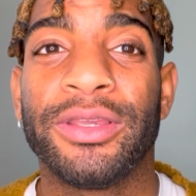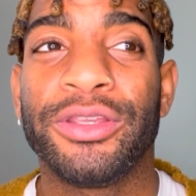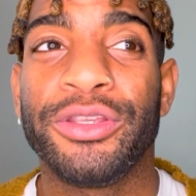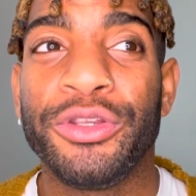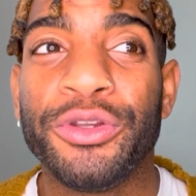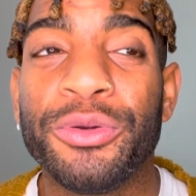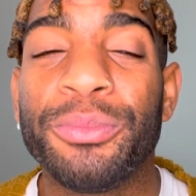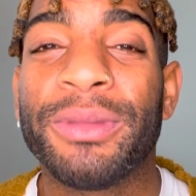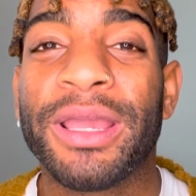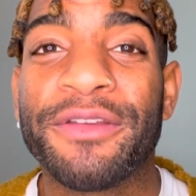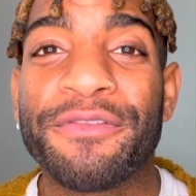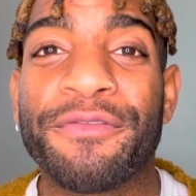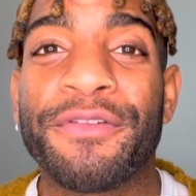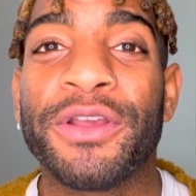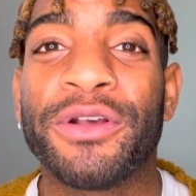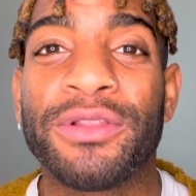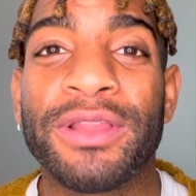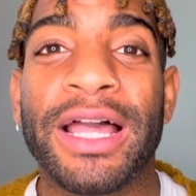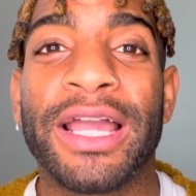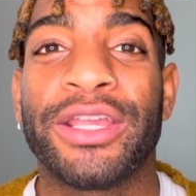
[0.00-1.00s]
You may
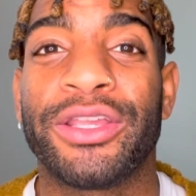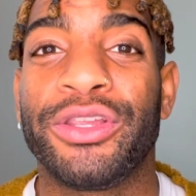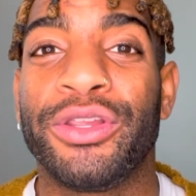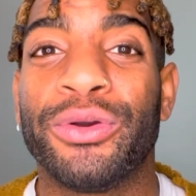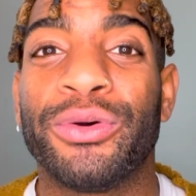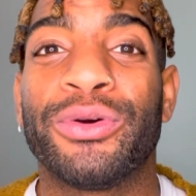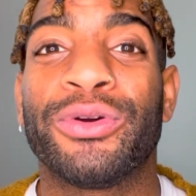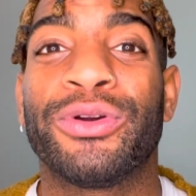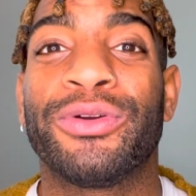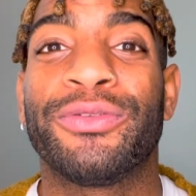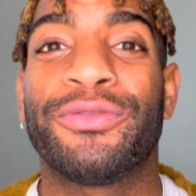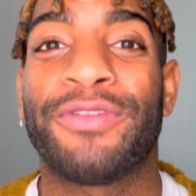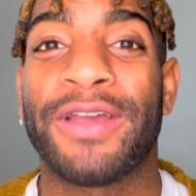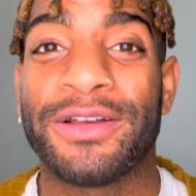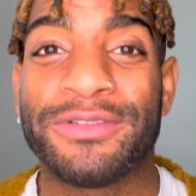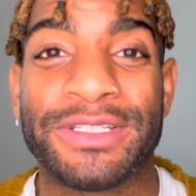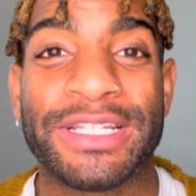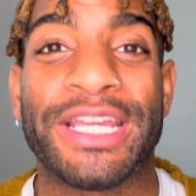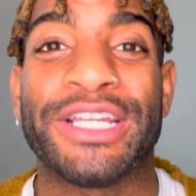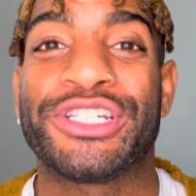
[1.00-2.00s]
feel like your
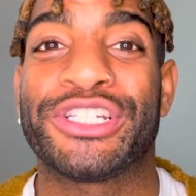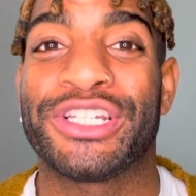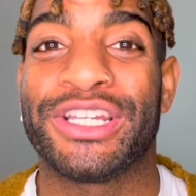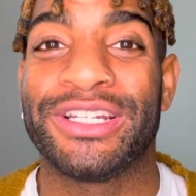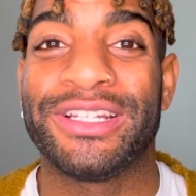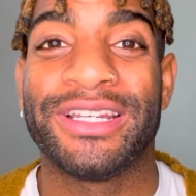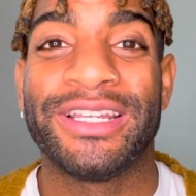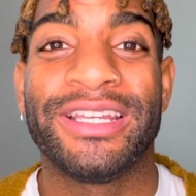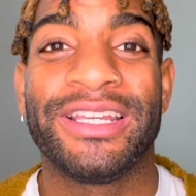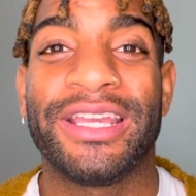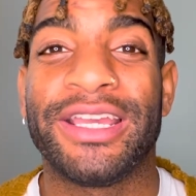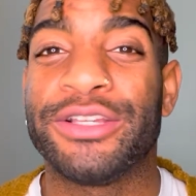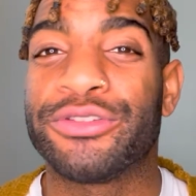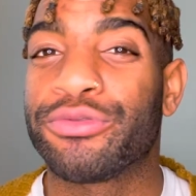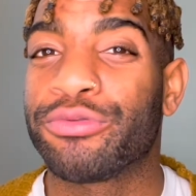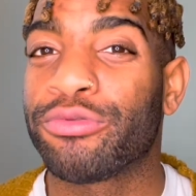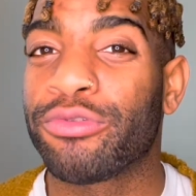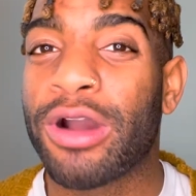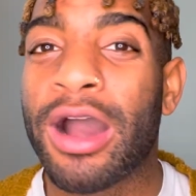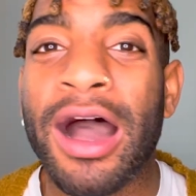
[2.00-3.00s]
foundation is
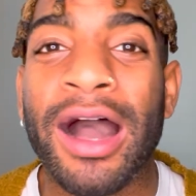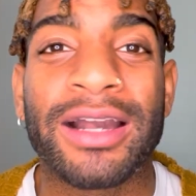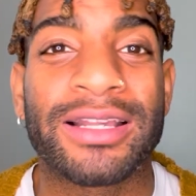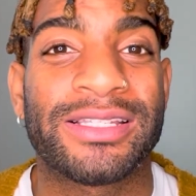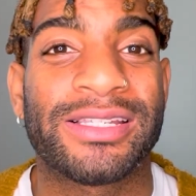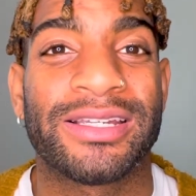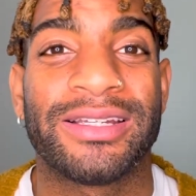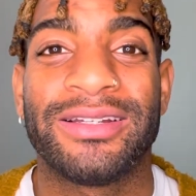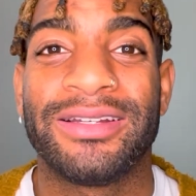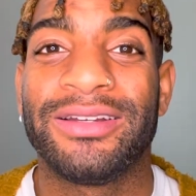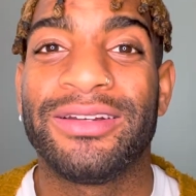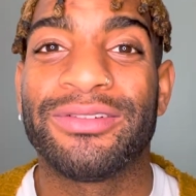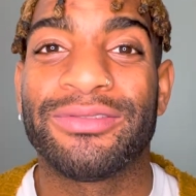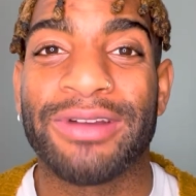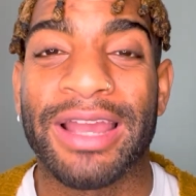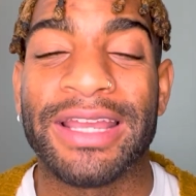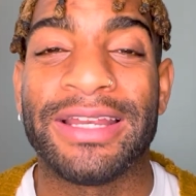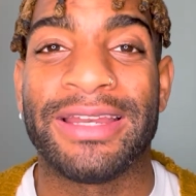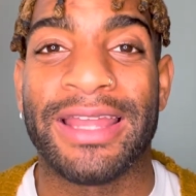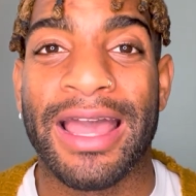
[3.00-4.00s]
rocked
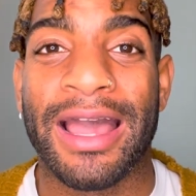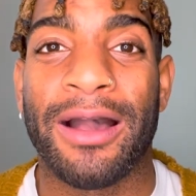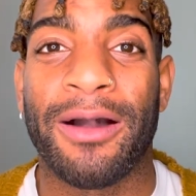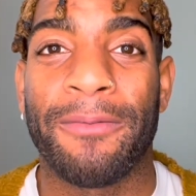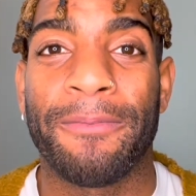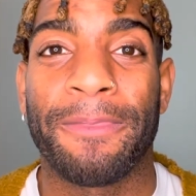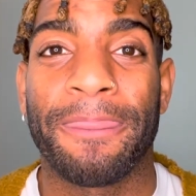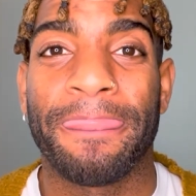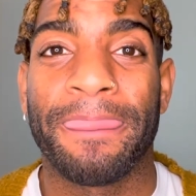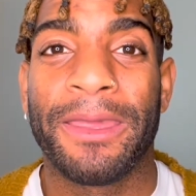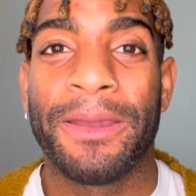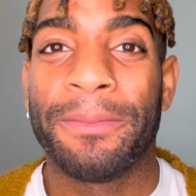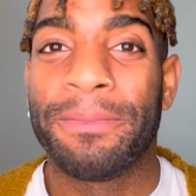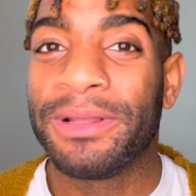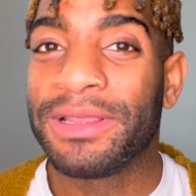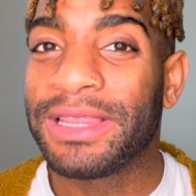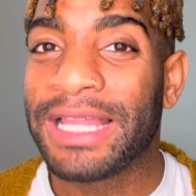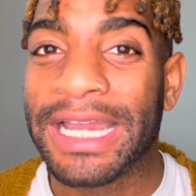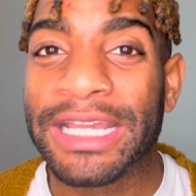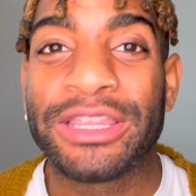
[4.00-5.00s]
right now,
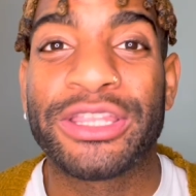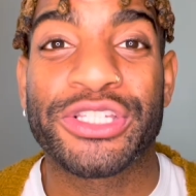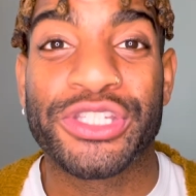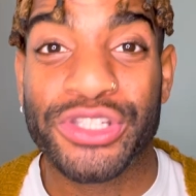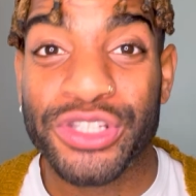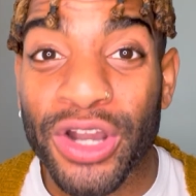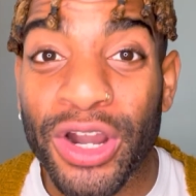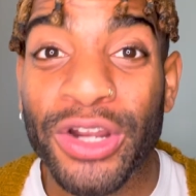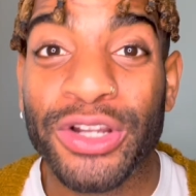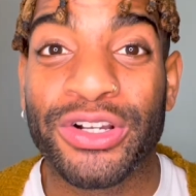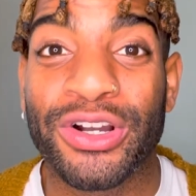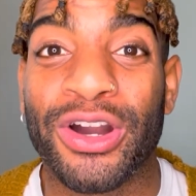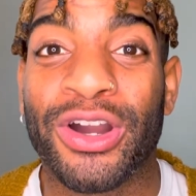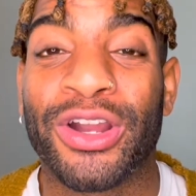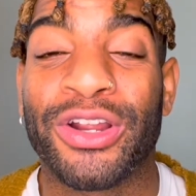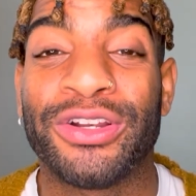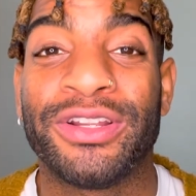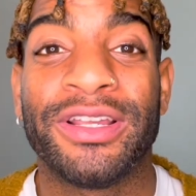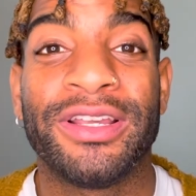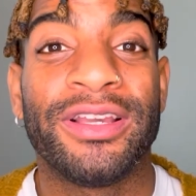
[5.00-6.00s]
but like the Star
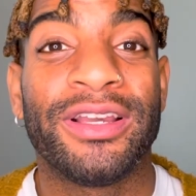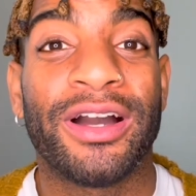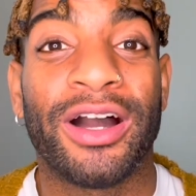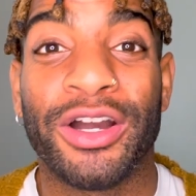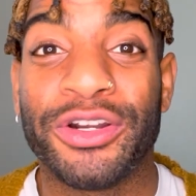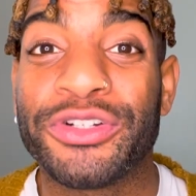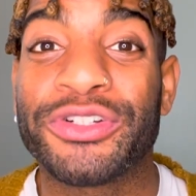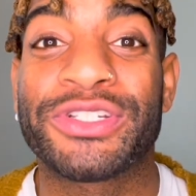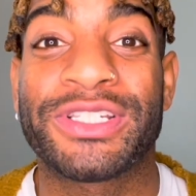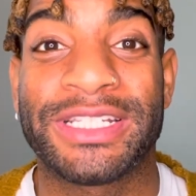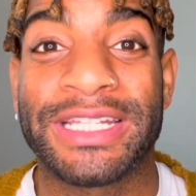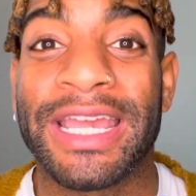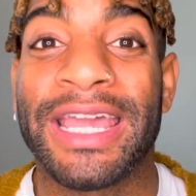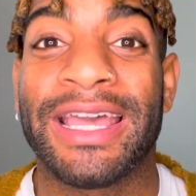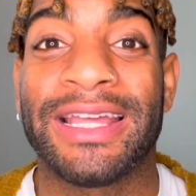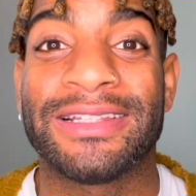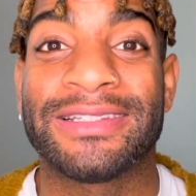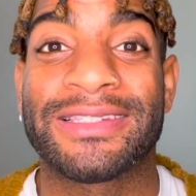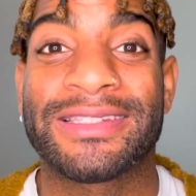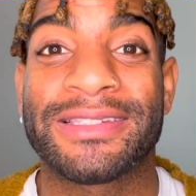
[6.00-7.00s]
card
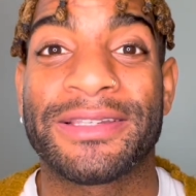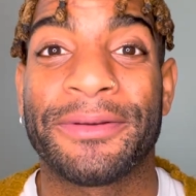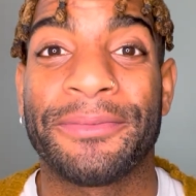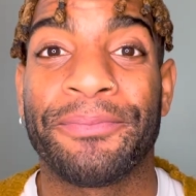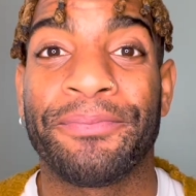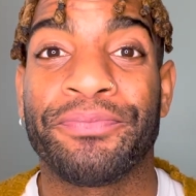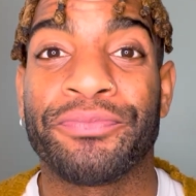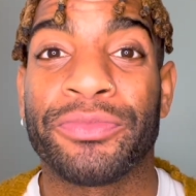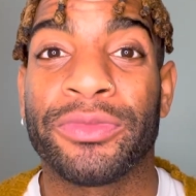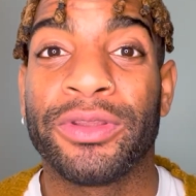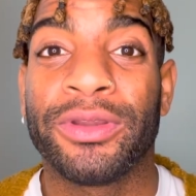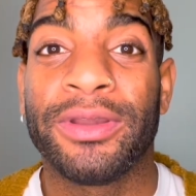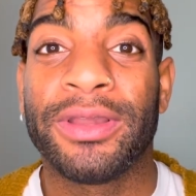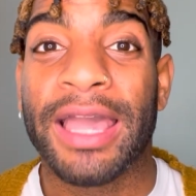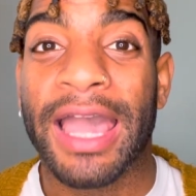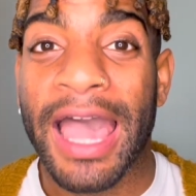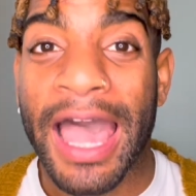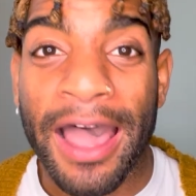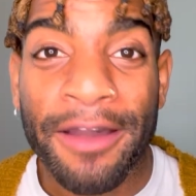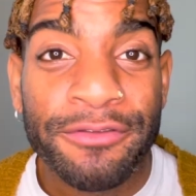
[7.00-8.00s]
understands,
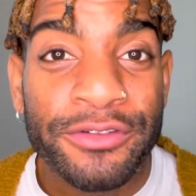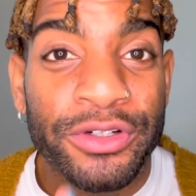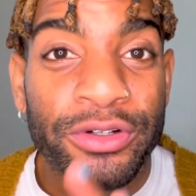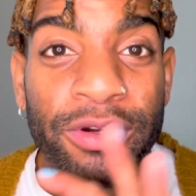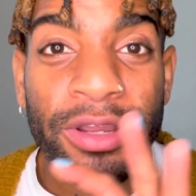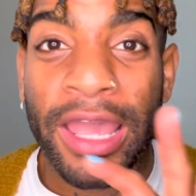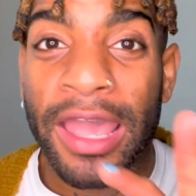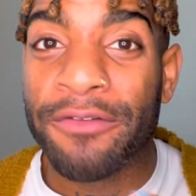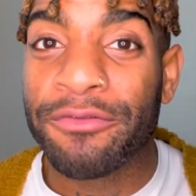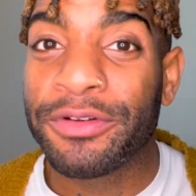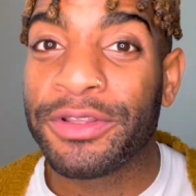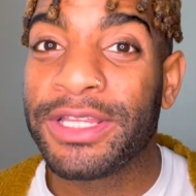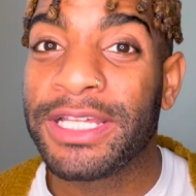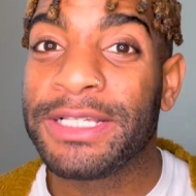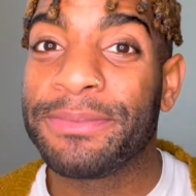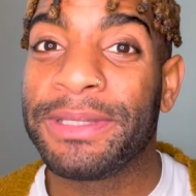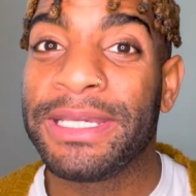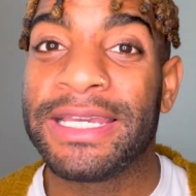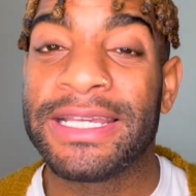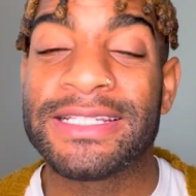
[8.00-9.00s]
after
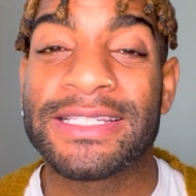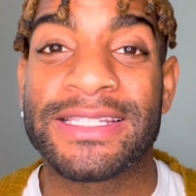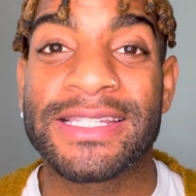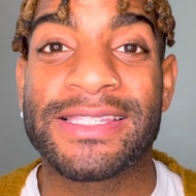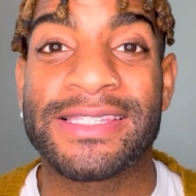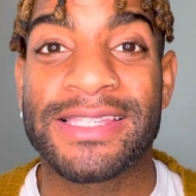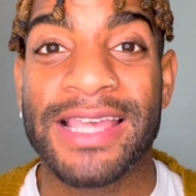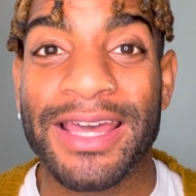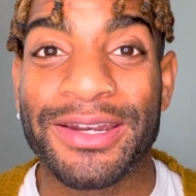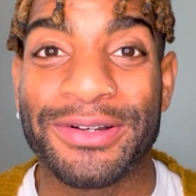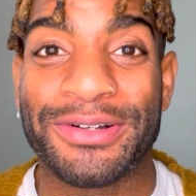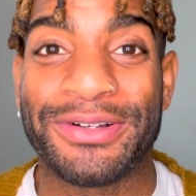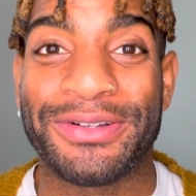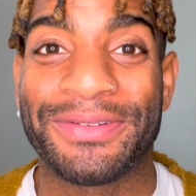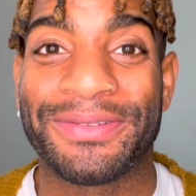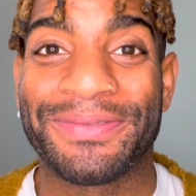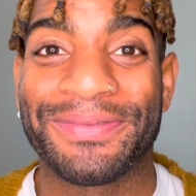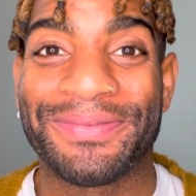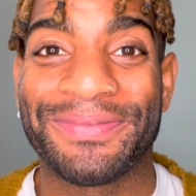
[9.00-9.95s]
everything begins to settle,